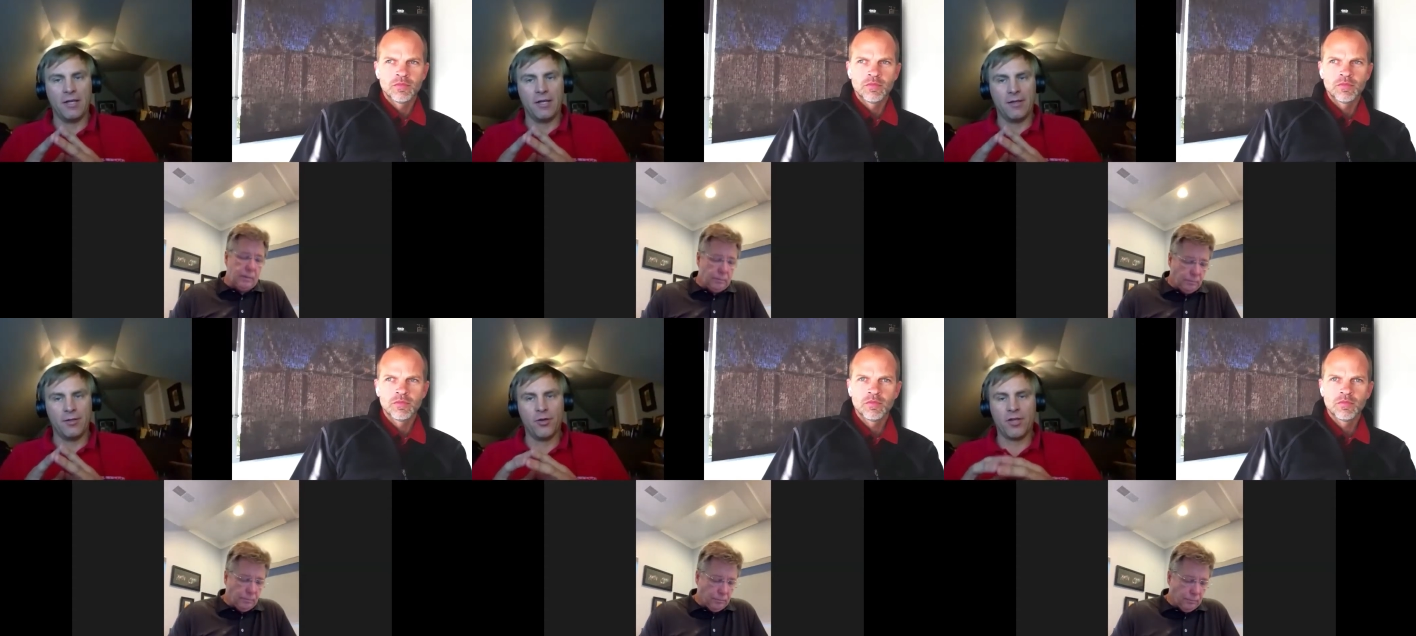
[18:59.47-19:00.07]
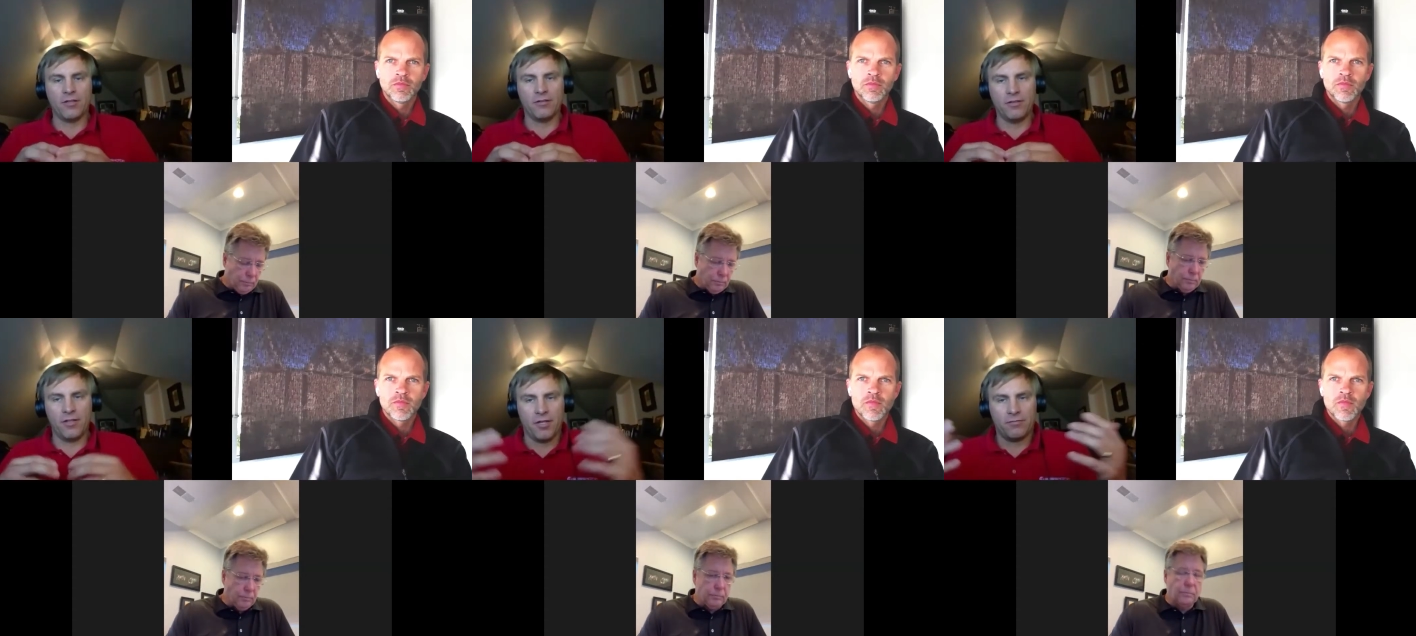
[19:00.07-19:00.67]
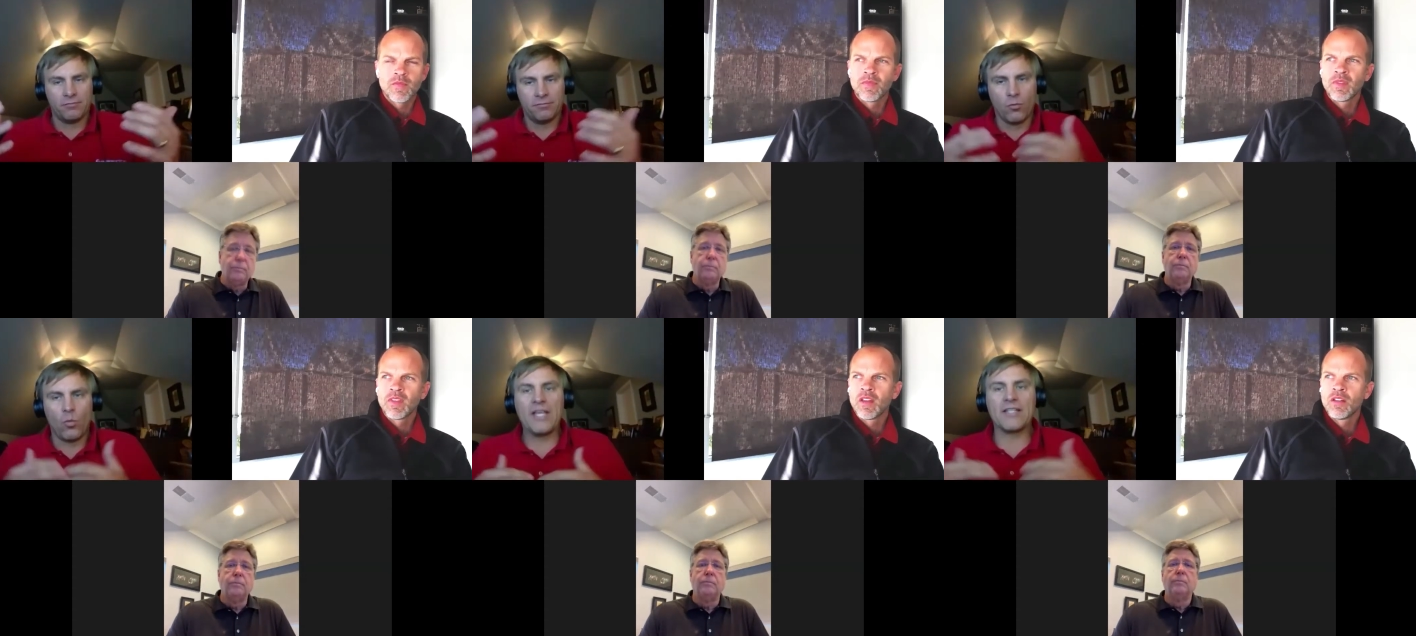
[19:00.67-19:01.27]
Speaker 1: you can, you know,
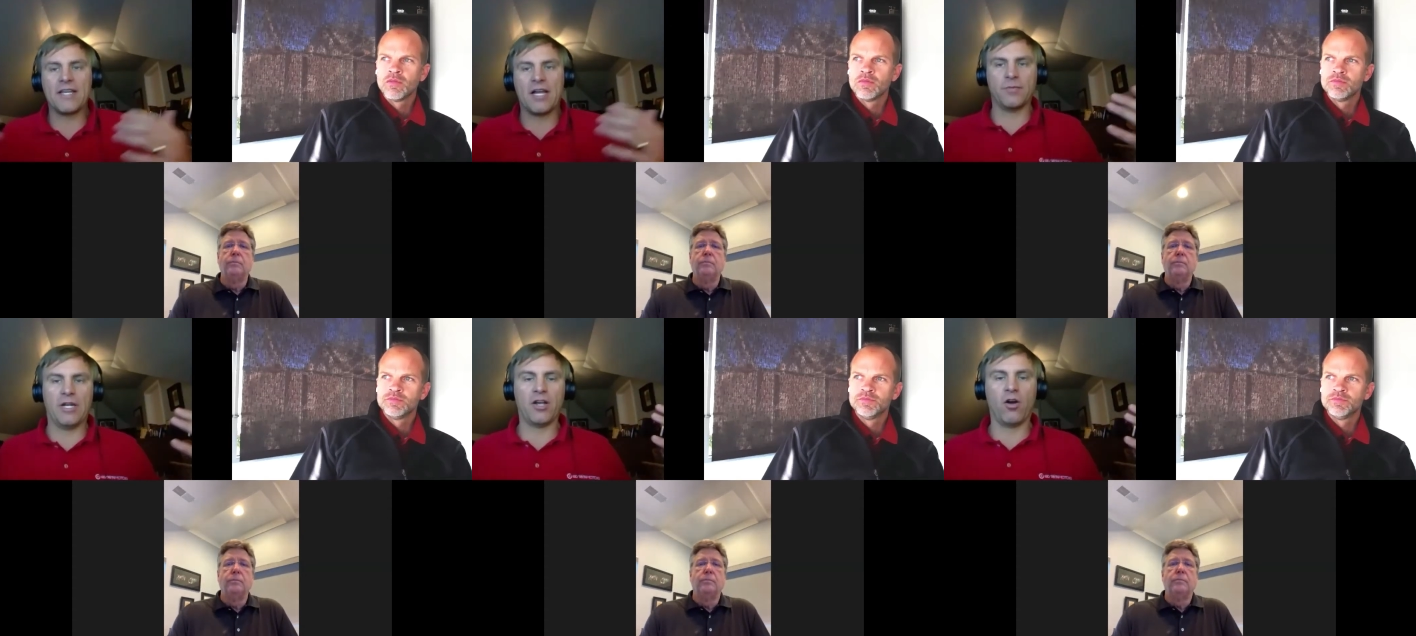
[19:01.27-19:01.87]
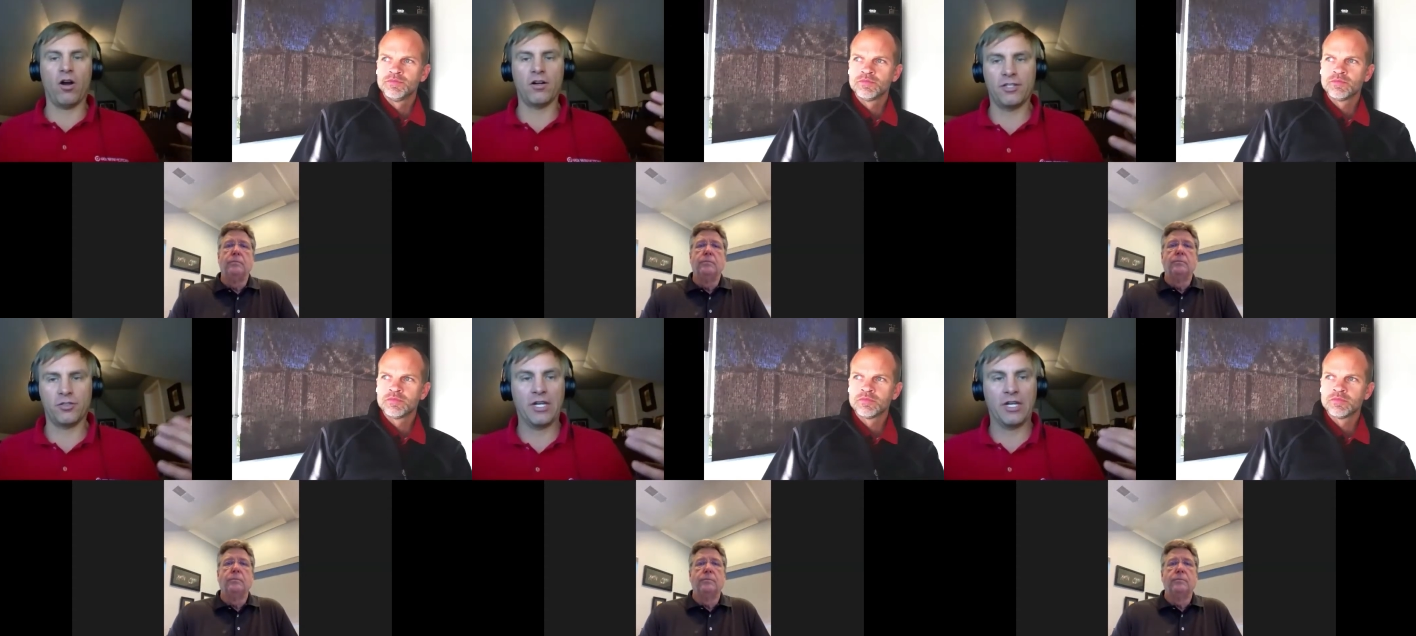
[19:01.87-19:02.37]
we can sell as many cars as we can